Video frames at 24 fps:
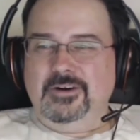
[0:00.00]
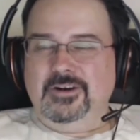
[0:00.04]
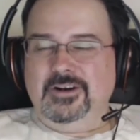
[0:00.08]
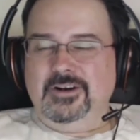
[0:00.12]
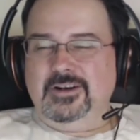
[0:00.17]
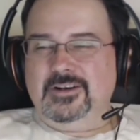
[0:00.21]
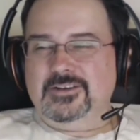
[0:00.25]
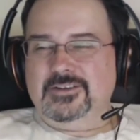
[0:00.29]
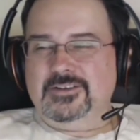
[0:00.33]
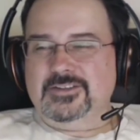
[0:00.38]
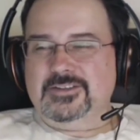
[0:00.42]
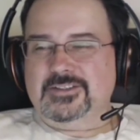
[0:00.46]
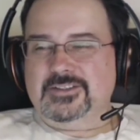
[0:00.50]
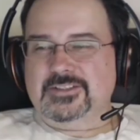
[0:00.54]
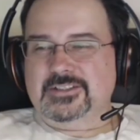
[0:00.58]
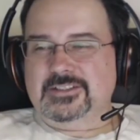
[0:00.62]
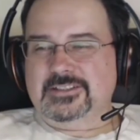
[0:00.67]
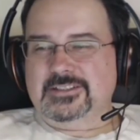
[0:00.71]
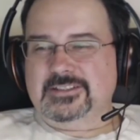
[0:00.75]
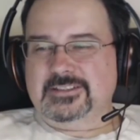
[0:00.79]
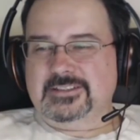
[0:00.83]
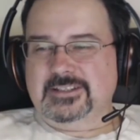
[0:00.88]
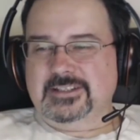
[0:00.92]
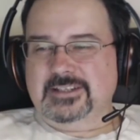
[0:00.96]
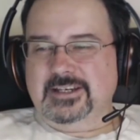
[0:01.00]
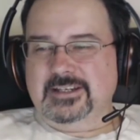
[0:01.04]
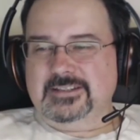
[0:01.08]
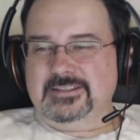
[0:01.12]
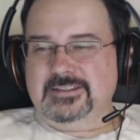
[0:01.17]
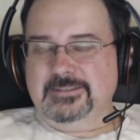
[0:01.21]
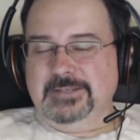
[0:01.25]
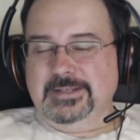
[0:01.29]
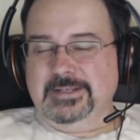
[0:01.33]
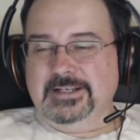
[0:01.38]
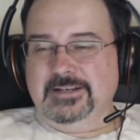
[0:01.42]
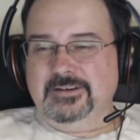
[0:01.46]
on, I was just
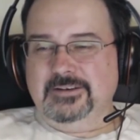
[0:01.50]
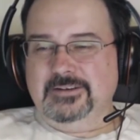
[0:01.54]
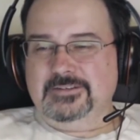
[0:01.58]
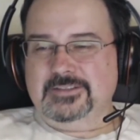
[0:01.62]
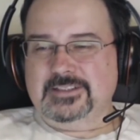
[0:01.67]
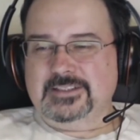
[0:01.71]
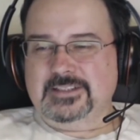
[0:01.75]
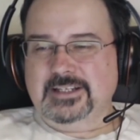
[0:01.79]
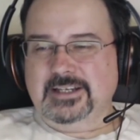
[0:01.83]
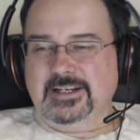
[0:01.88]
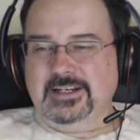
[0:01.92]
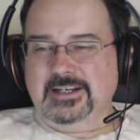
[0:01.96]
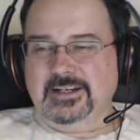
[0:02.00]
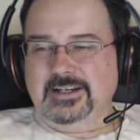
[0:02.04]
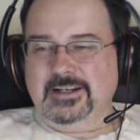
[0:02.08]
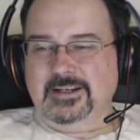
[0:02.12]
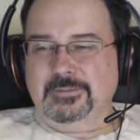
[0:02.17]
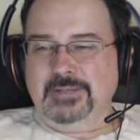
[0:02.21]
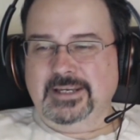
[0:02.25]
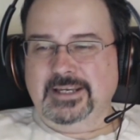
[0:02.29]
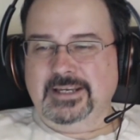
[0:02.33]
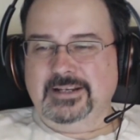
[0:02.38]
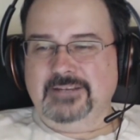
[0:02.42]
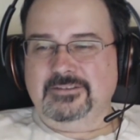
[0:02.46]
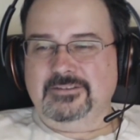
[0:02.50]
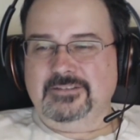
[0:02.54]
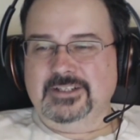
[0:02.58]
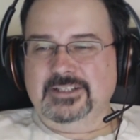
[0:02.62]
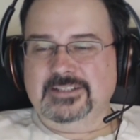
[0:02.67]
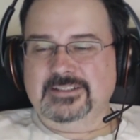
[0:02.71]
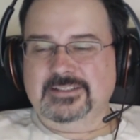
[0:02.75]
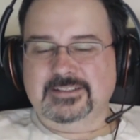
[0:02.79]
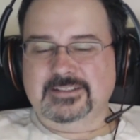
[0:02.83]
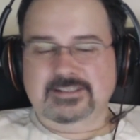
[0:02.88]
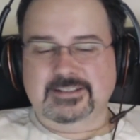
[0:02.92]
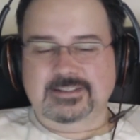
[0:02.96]
something I've started up again
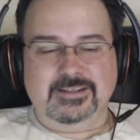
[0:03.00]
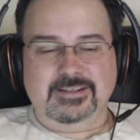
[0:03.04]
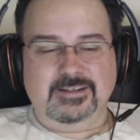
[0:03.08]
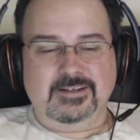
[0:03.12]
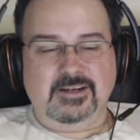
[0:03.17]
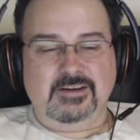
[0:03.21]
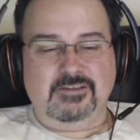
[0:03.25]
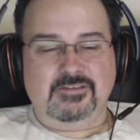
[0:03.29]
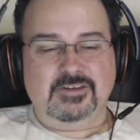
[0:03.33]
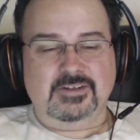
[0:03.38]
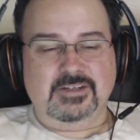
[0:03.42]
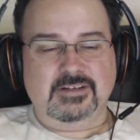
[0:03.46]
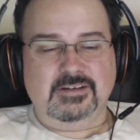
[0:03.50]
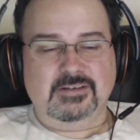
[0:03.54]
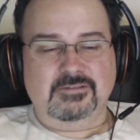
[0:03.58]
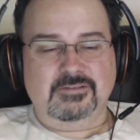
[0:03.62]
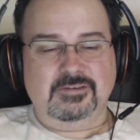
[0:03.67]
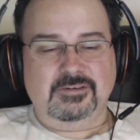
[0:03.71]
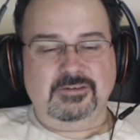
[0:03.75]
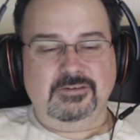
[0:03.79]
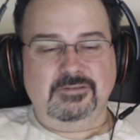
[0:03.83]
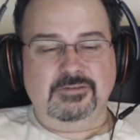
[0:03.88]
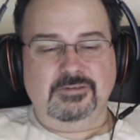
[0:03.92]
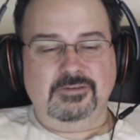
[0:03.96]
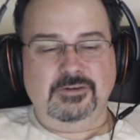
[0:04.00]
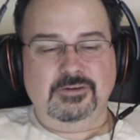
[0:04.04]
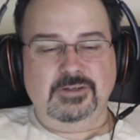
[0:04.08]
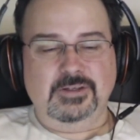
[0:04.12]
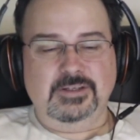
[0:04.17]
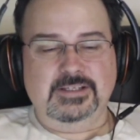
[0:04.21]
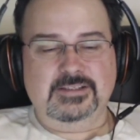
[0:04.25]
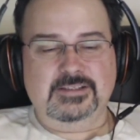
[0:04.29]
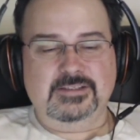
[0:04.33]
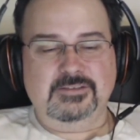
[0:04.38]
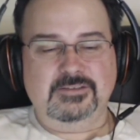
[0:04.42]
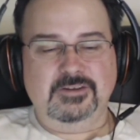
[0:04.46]
recently that I haven't done for a few
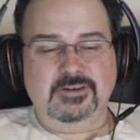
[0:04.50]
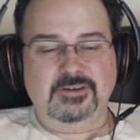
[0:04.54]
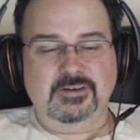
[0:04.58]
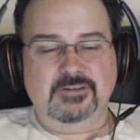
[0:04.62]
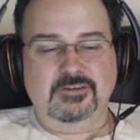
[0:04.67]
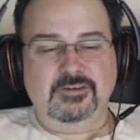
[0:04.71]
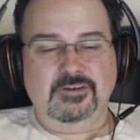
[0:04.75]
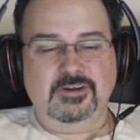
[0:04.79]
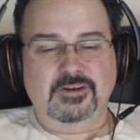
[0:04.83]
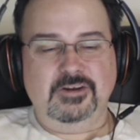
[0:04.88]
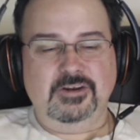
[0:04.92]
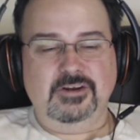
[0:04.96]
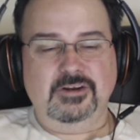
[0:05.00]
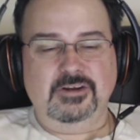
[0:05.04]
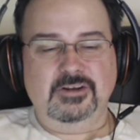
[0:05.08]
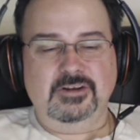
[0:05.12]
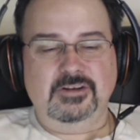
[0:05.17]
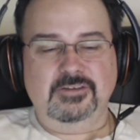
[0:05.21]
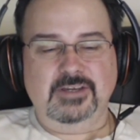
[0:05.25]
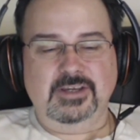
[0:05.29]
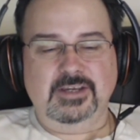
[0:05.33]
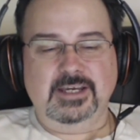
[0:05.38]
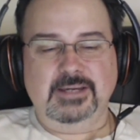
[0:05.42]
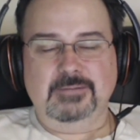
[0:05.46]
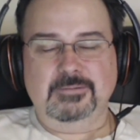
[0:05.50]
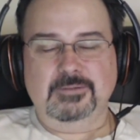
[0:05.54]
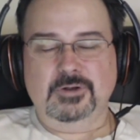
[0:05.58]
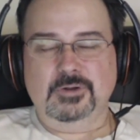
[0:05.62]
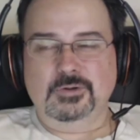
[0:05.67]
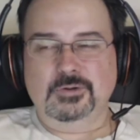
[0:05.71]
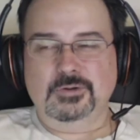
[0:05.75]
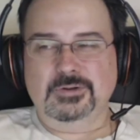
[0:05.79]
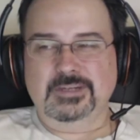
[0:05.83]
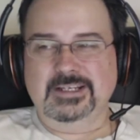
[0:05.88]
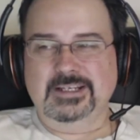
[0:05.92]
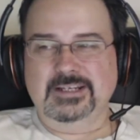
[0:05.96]
years. Have you ever heard of a game
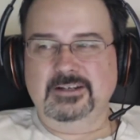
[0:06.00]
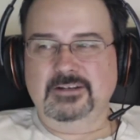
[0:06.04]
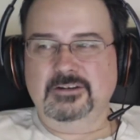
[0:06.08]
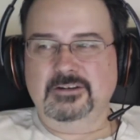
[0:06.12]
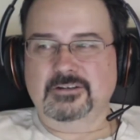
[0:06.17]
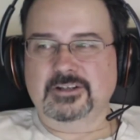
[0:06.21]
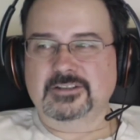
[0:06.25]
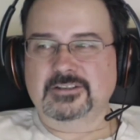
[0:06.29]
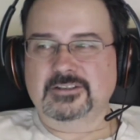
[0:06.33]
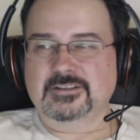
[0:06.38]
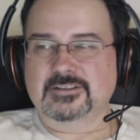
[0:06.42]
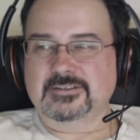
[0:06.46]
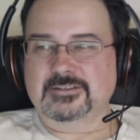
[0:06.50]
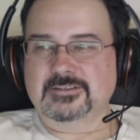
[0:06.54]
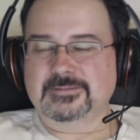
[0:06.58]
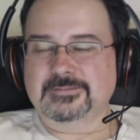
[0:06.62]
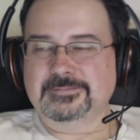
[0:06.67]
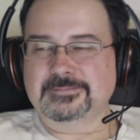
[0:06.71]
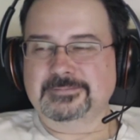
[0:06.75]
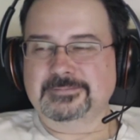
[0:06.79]
called Ingress?